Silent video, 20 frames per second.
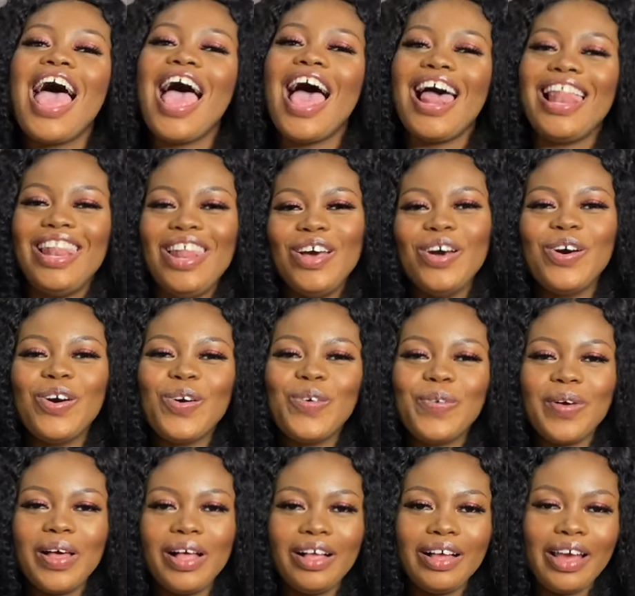Hello,
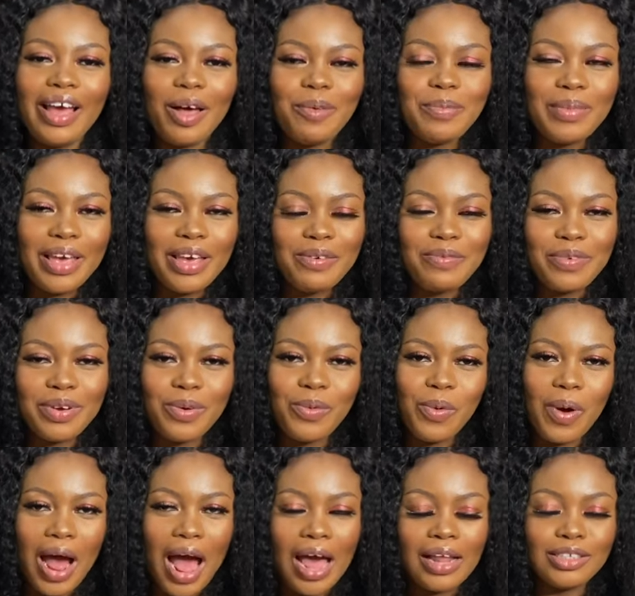welcome
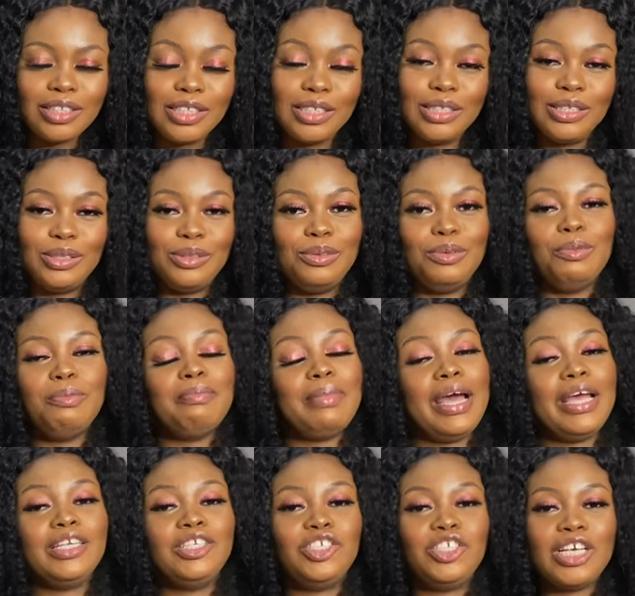everyone to
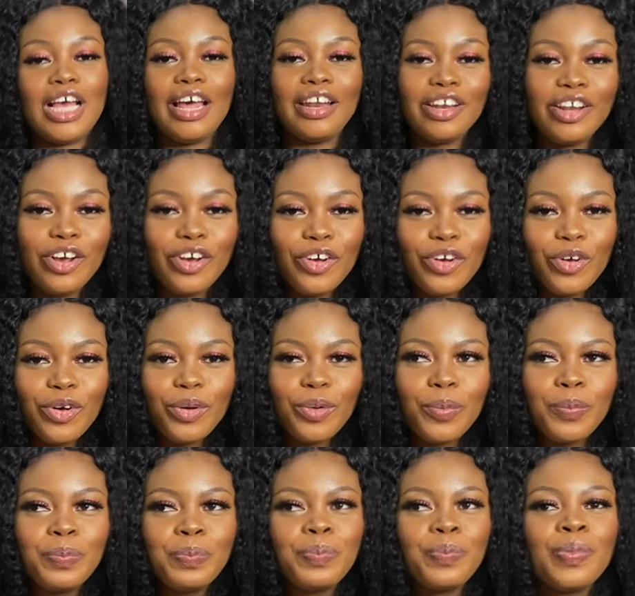my
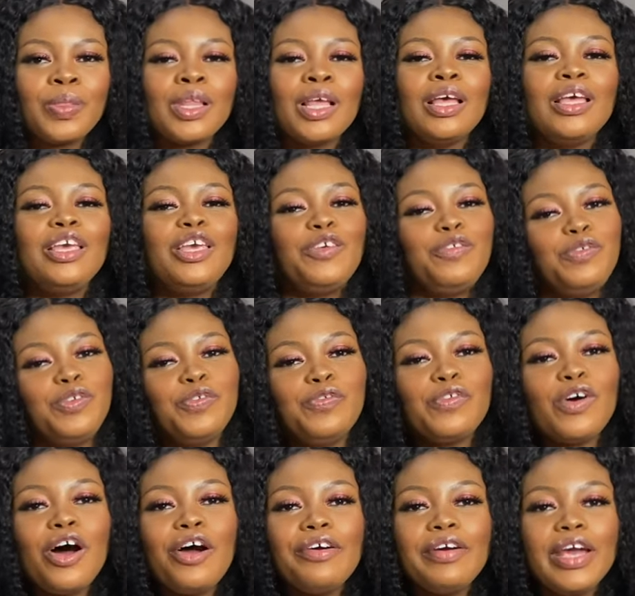channel. If you've
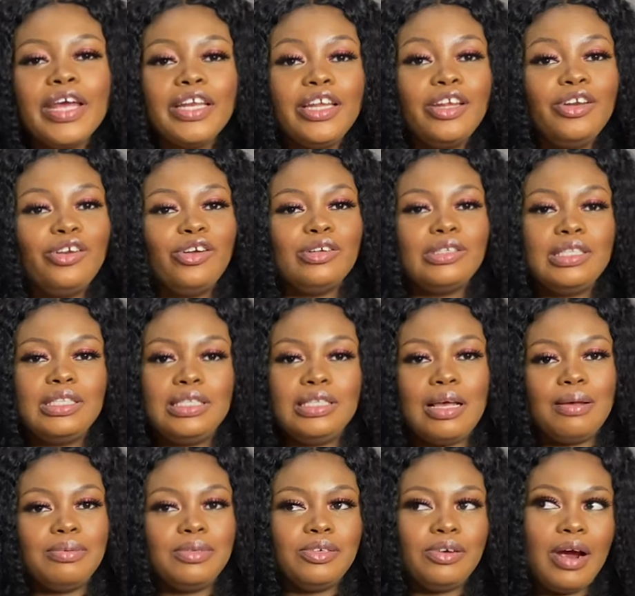already not
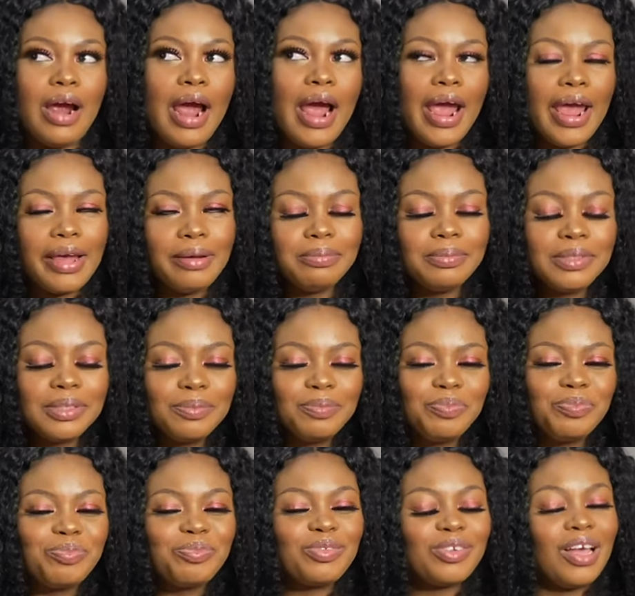subscribed,
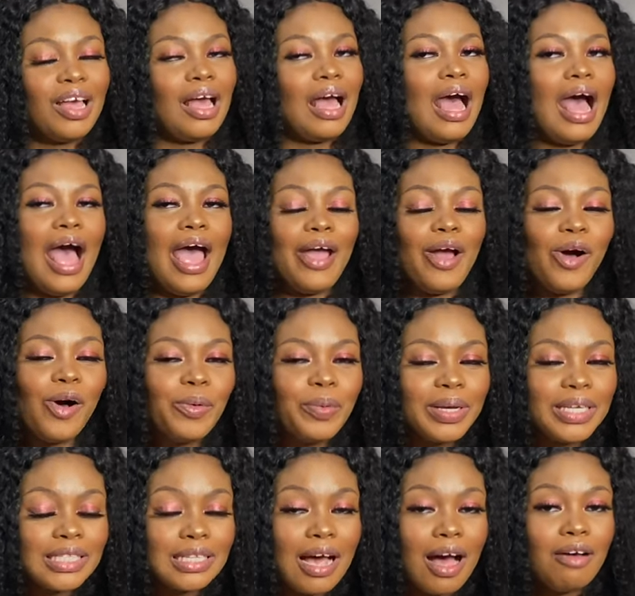I
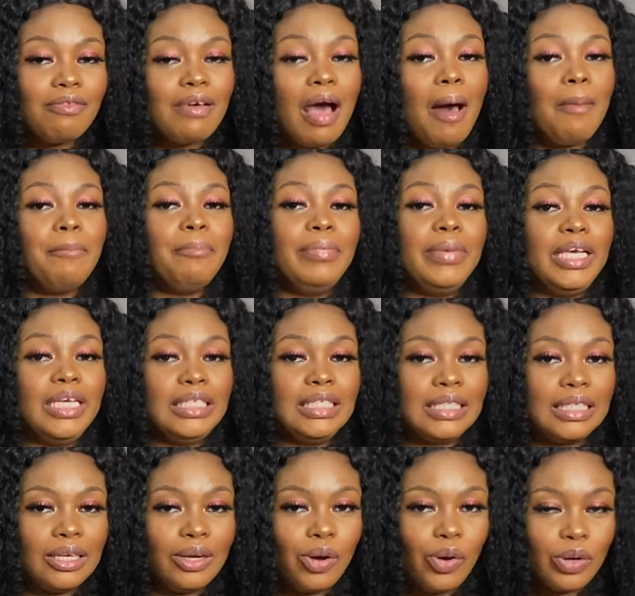always have
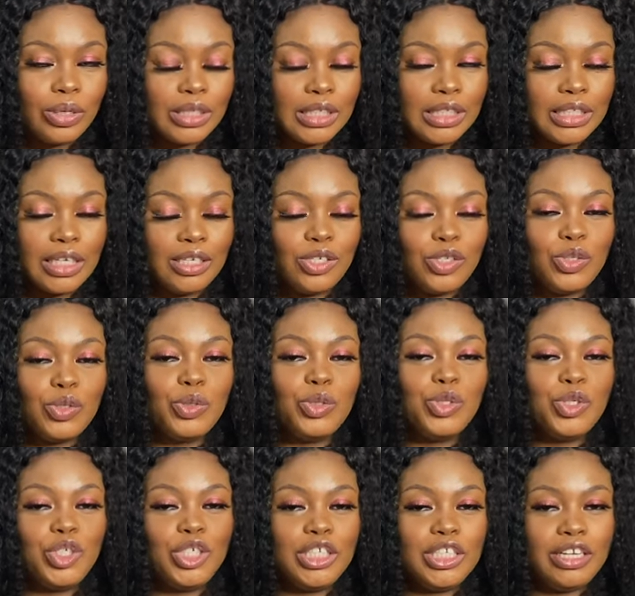amazing content, so
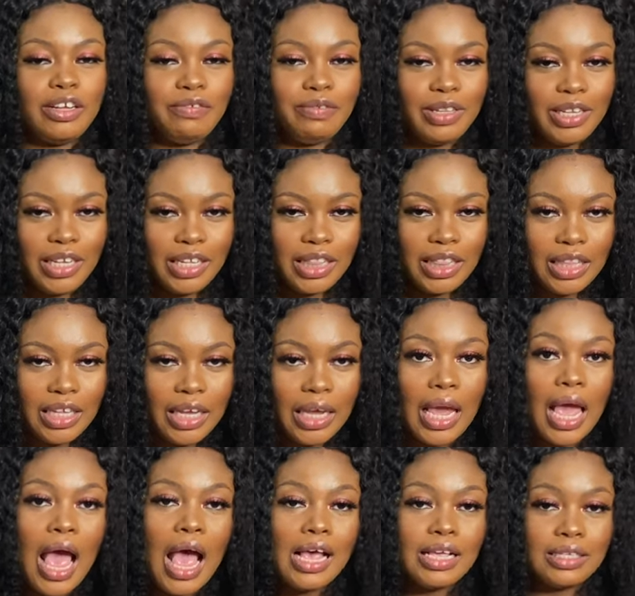you should definitely
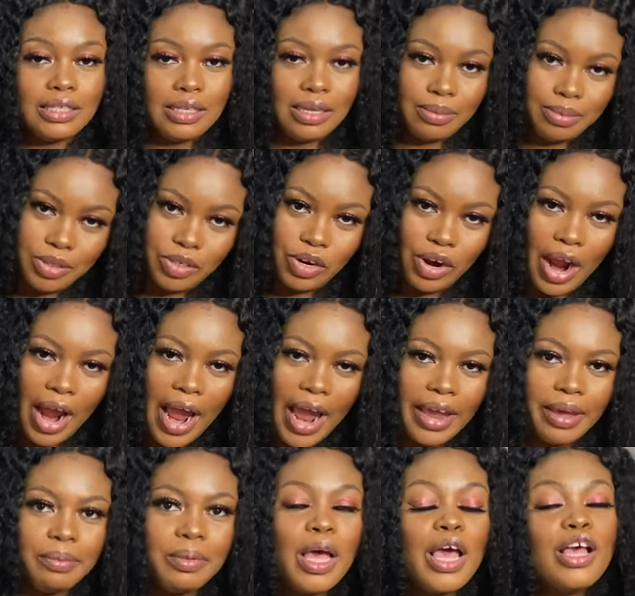
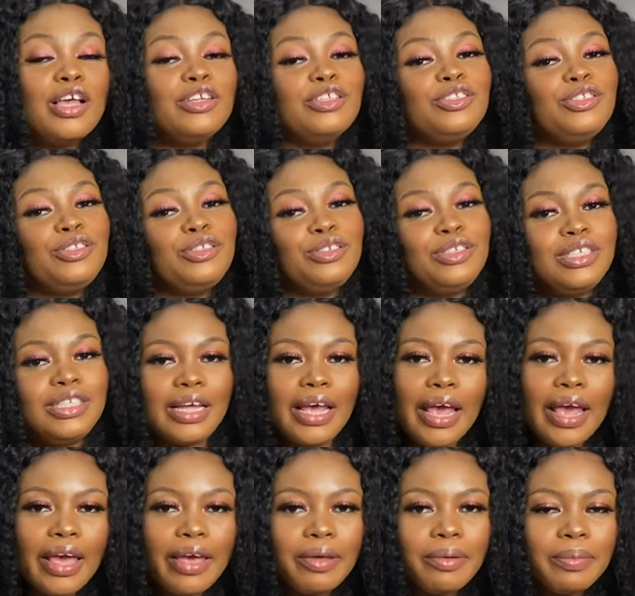subscribe.
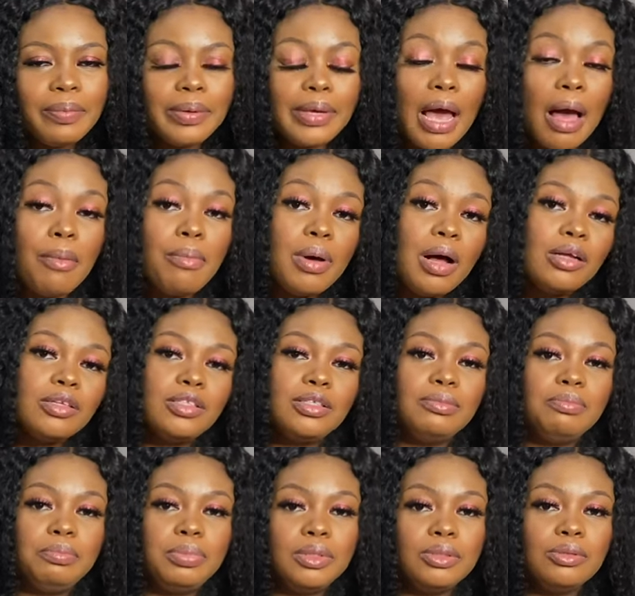Today we are about
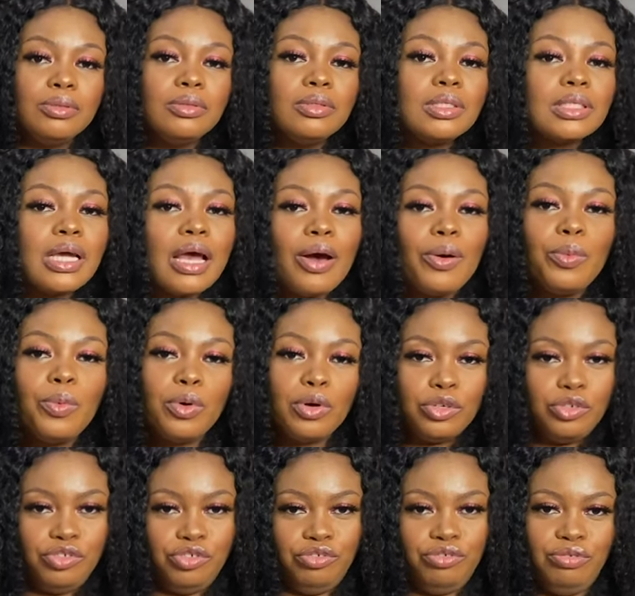to build a
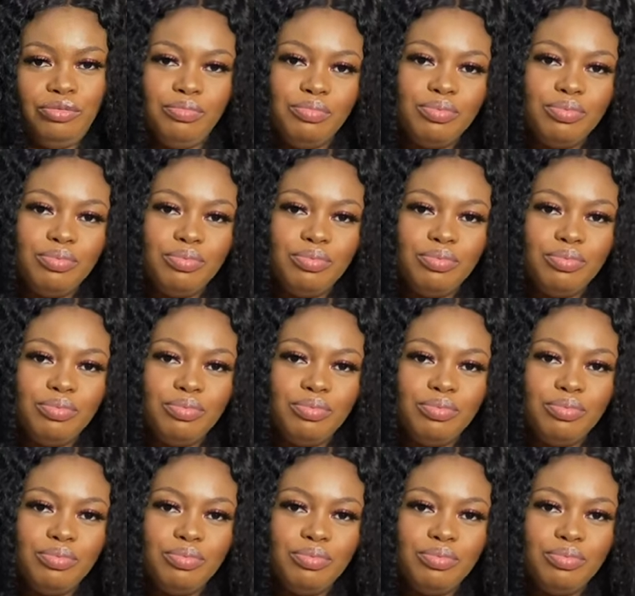wardrobe.